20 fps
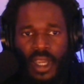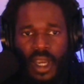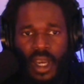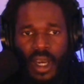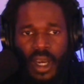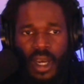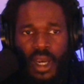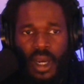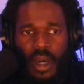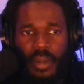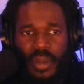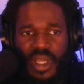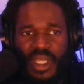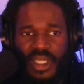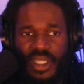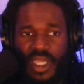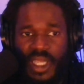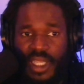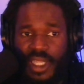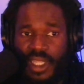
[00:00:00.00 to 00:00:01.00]

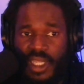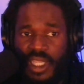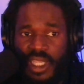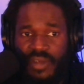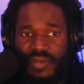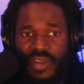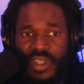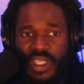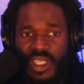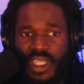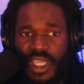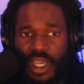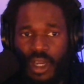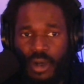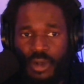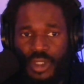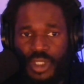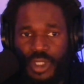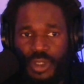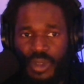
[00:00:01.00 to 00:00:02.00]
It even
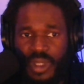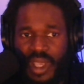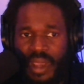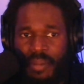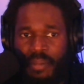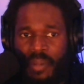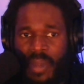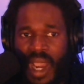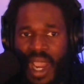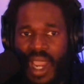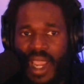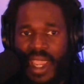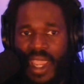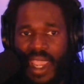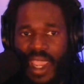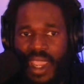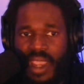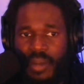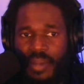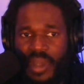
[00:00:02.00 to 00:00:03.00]
tells you that
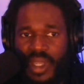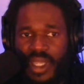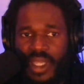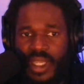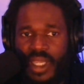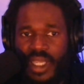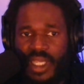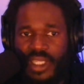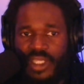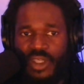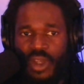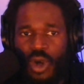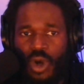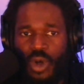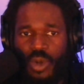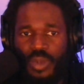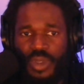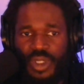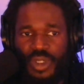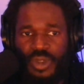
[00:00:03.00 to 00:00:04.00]
Miami is
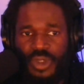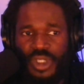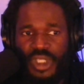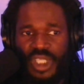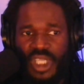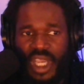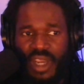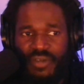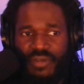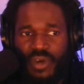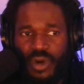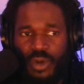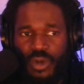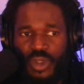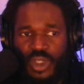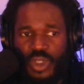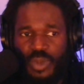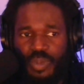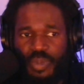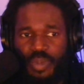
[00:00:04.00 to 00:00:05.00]
home to several
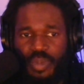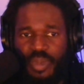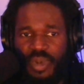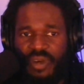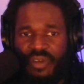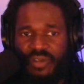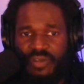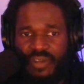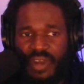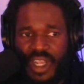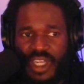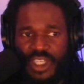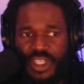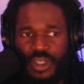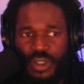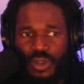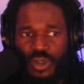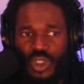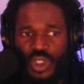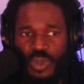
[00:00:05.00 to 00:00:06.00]

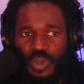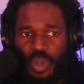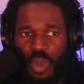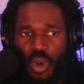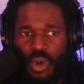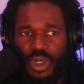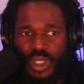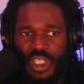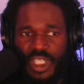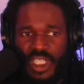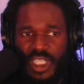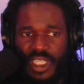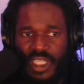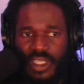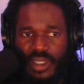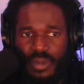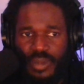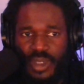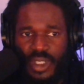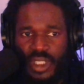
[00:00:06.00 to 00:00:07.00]
professional sports
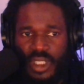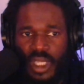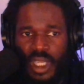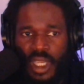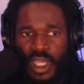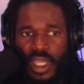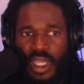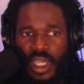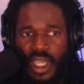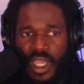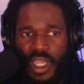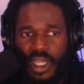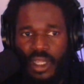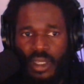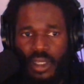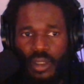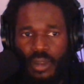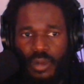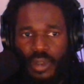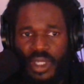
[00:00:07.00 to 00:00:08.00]
teams,
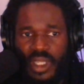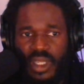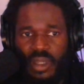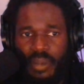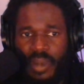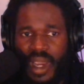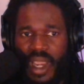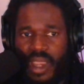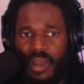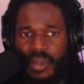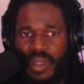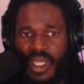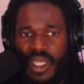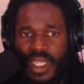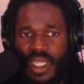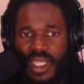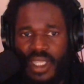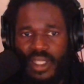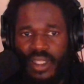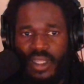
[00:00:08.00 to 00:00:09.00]
including the Miami
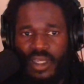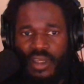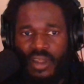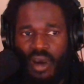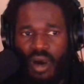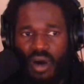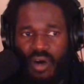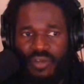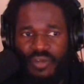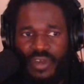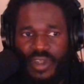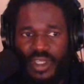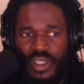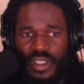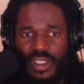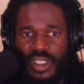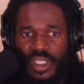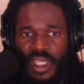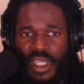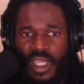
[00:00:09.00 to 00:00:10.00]
Heat, the Dolphins,